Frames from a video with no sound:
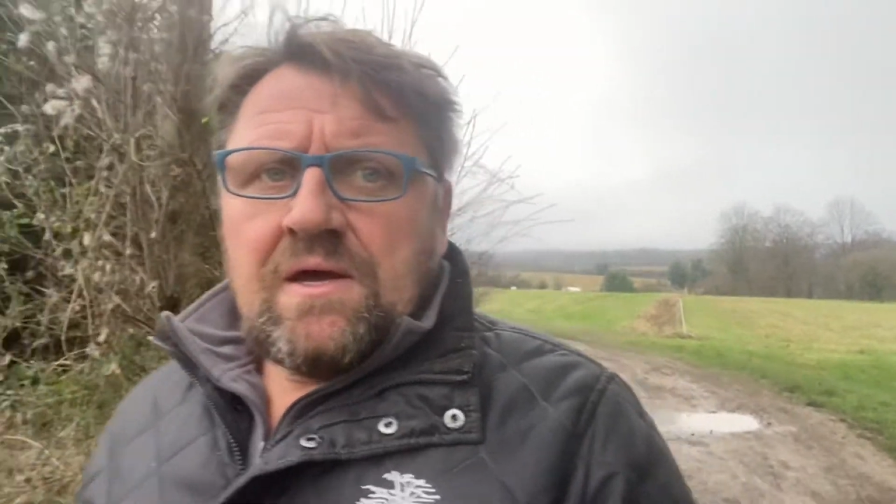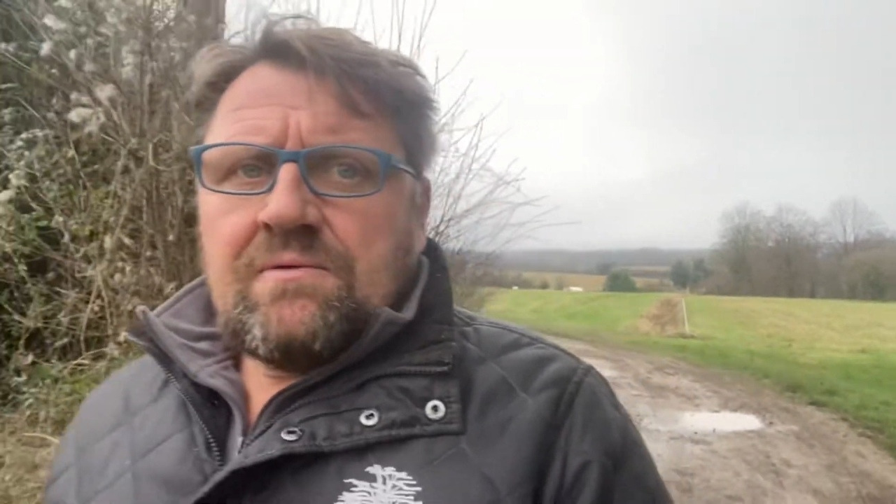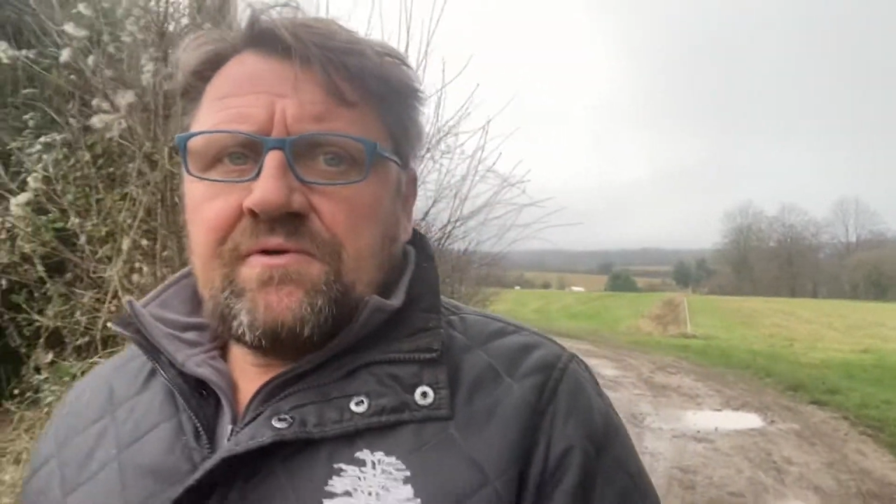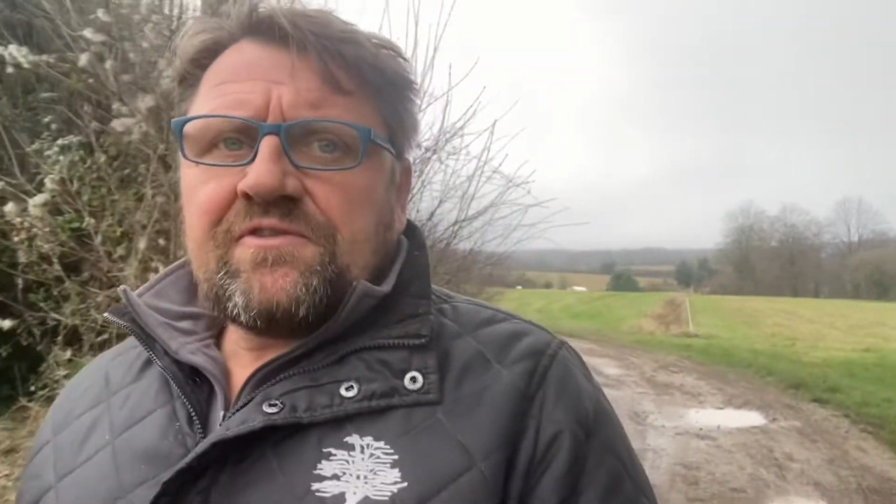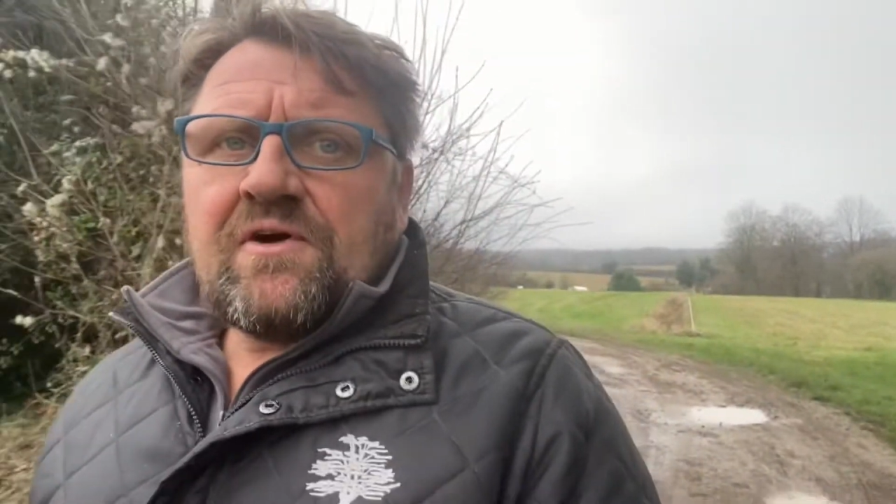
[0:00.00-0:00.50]

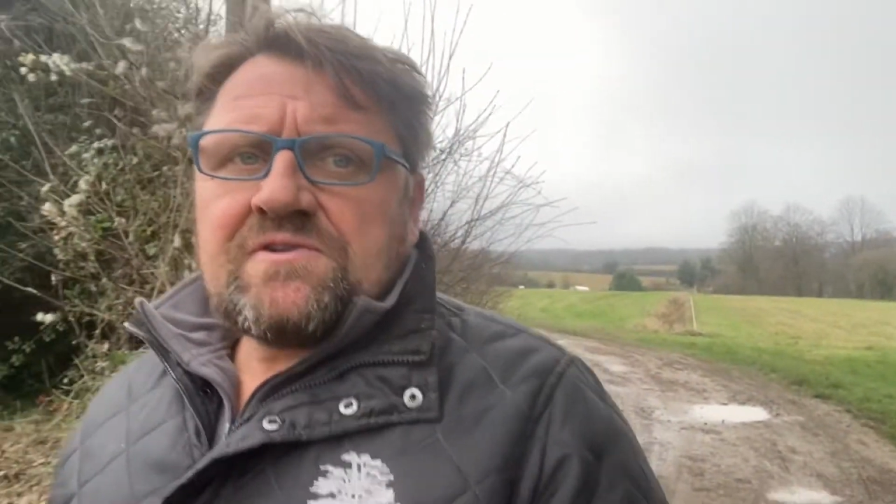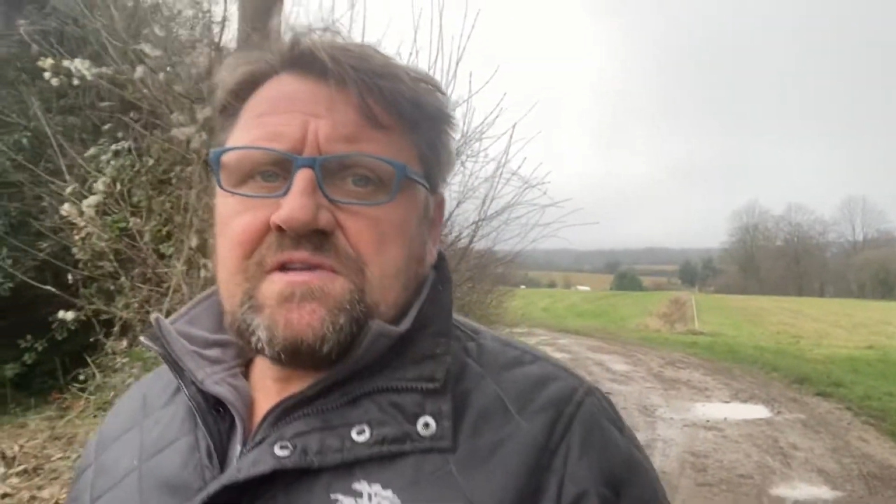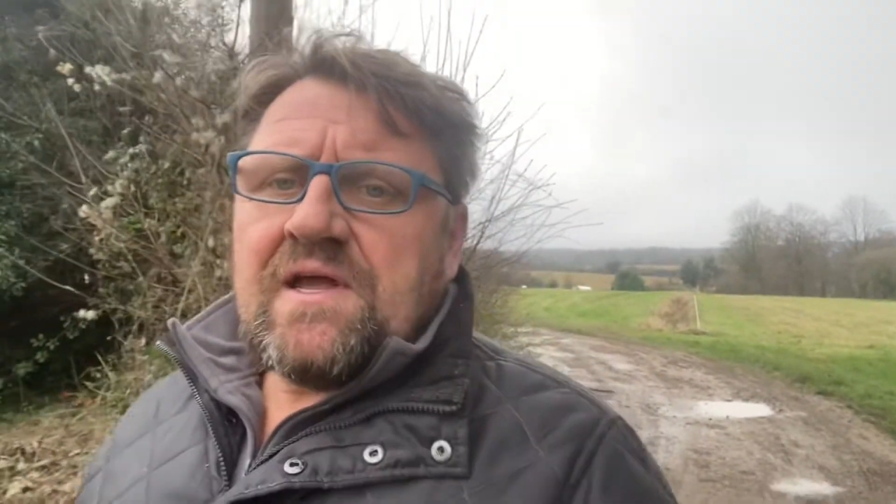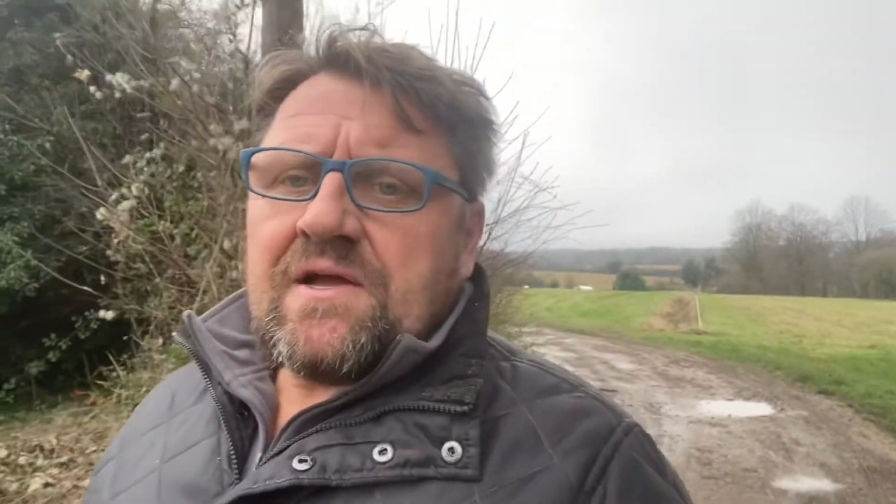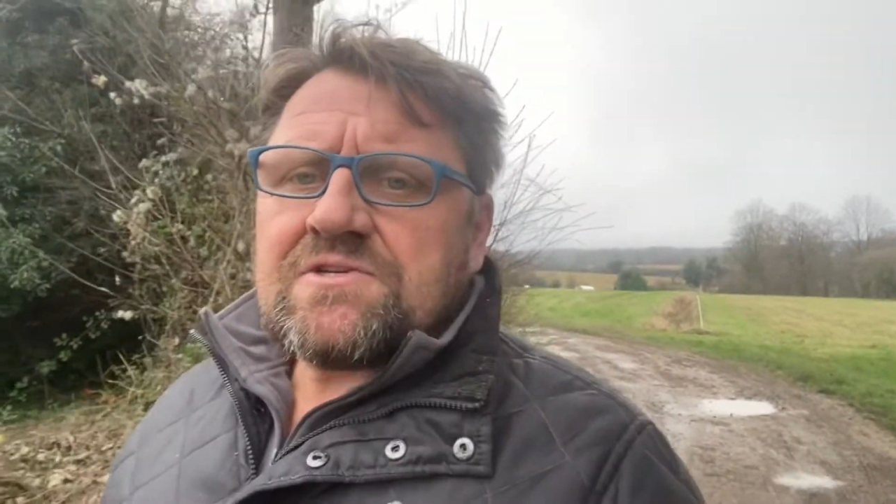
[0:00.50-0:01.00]
We've started
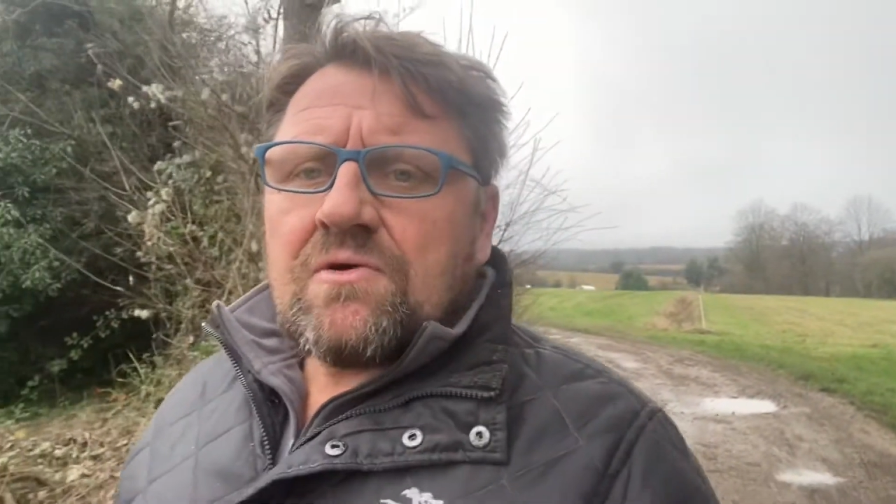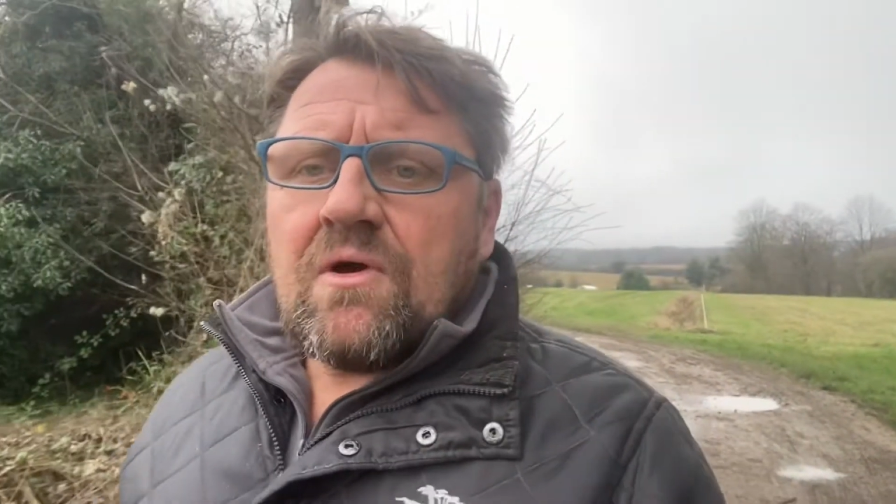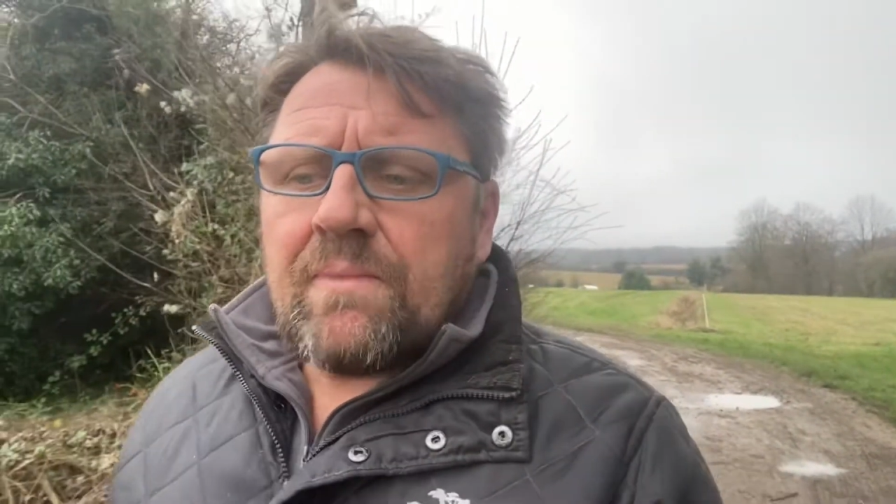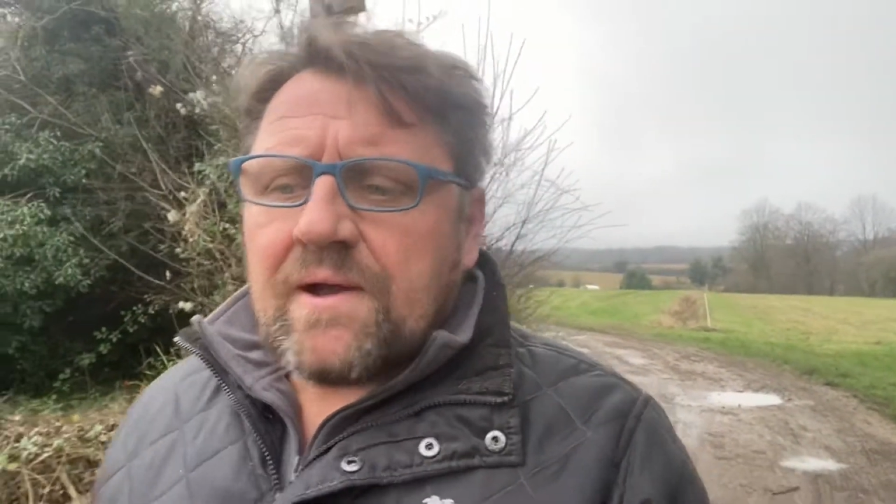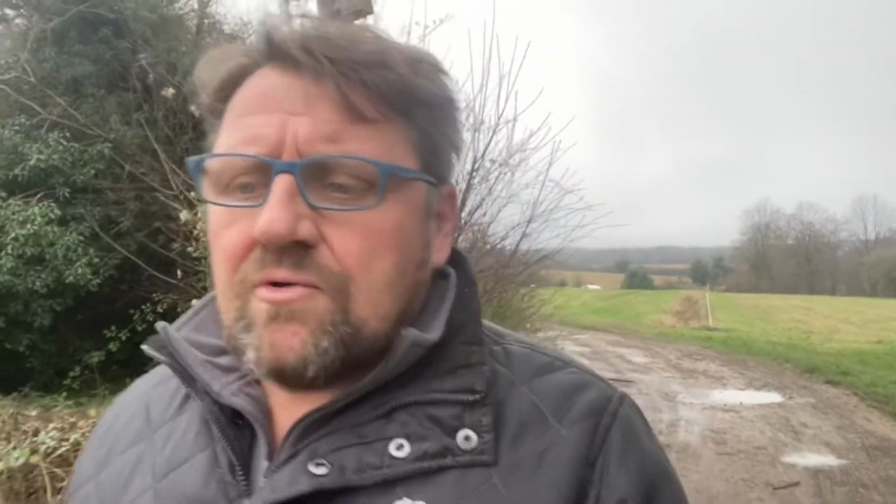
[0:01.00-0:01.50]
the ash
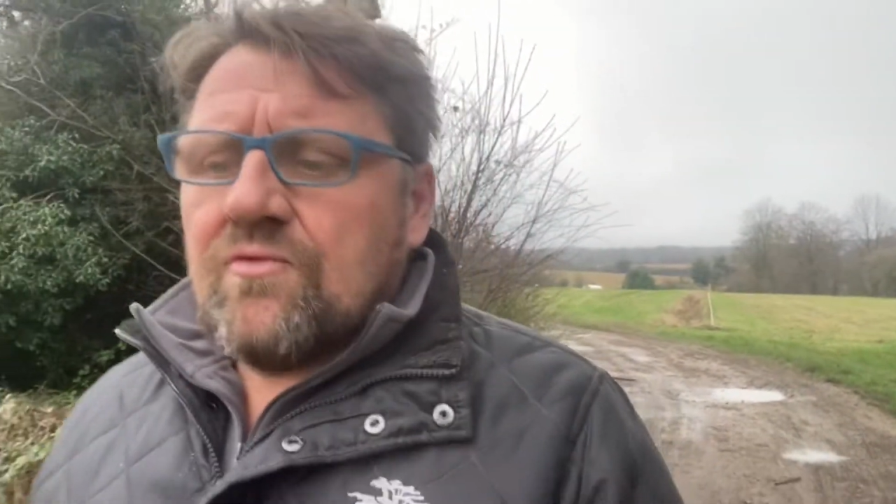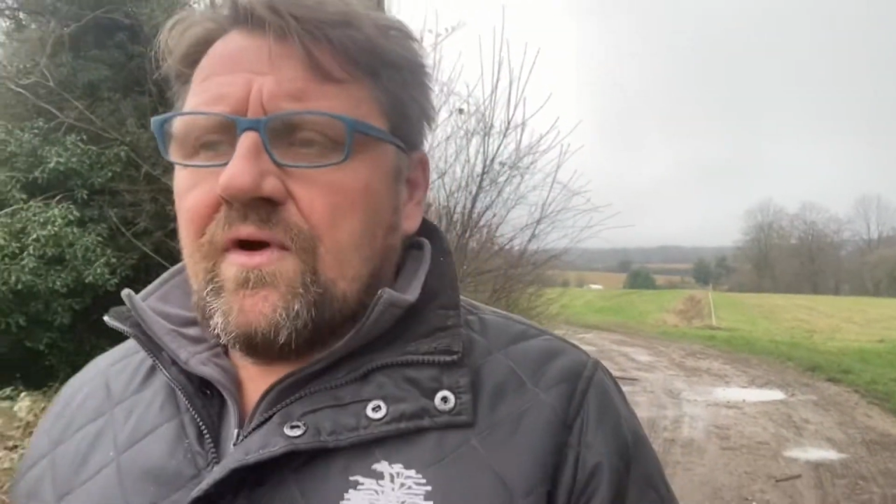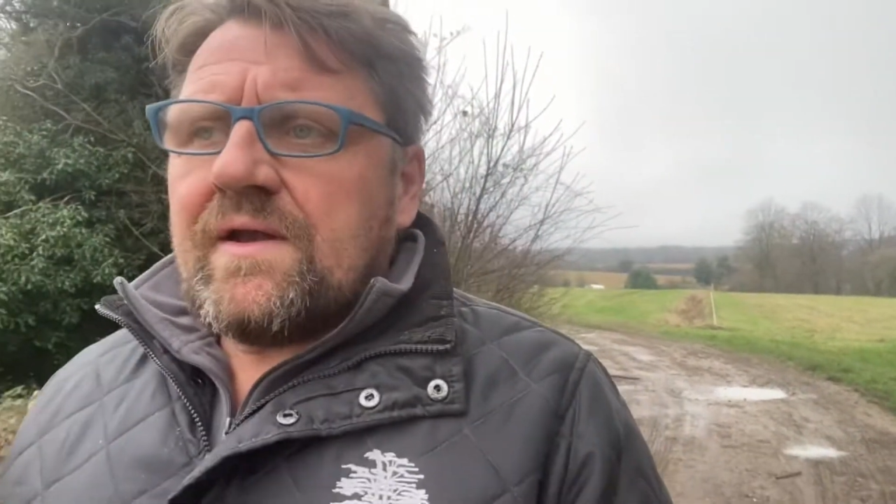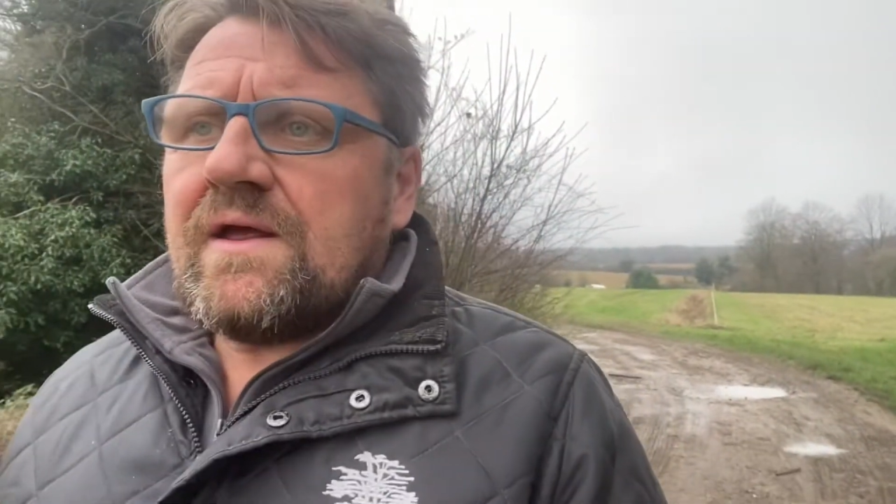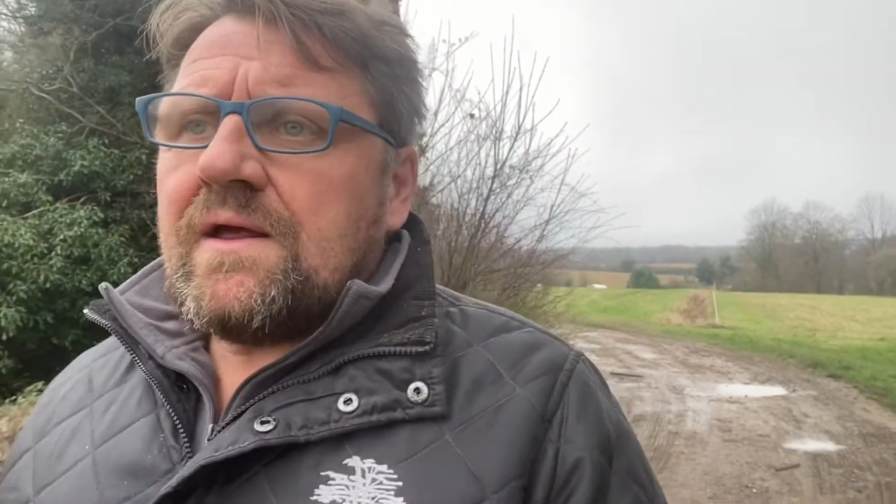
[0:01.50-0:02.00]
dieback
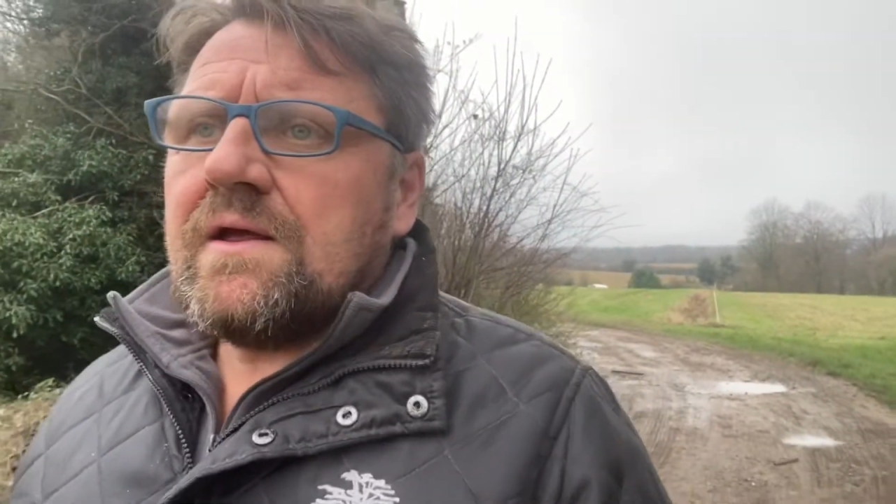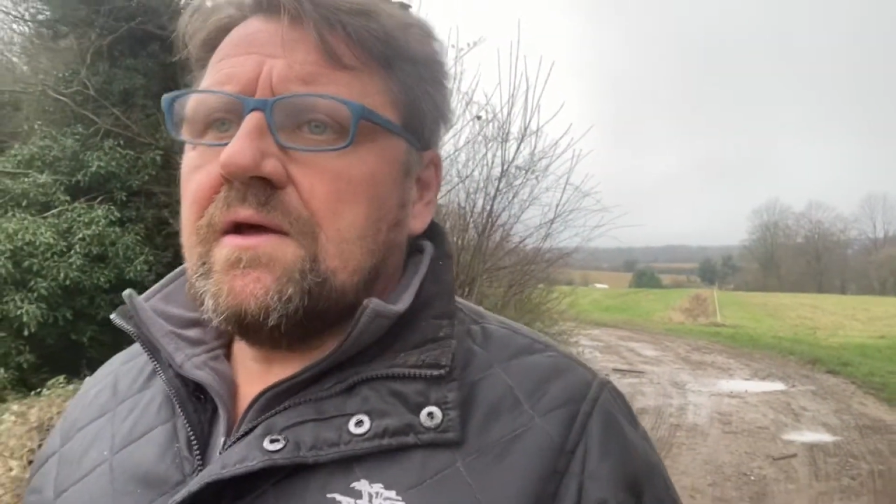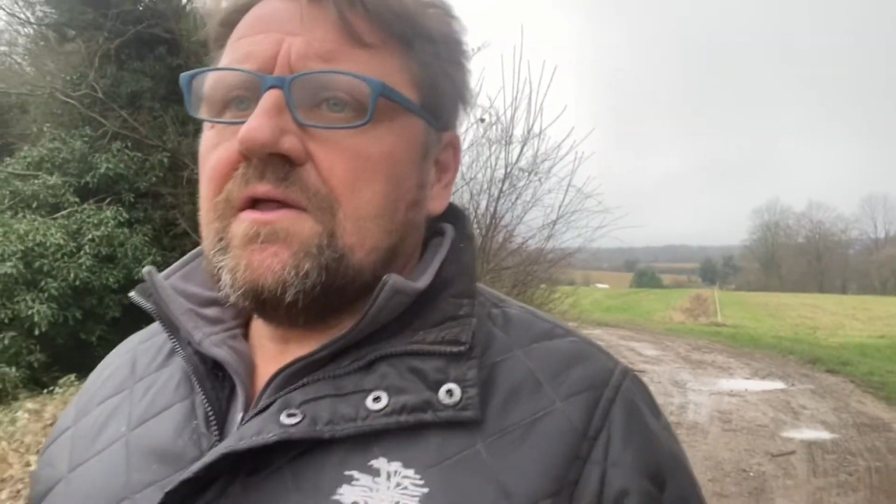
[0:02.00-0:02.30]
already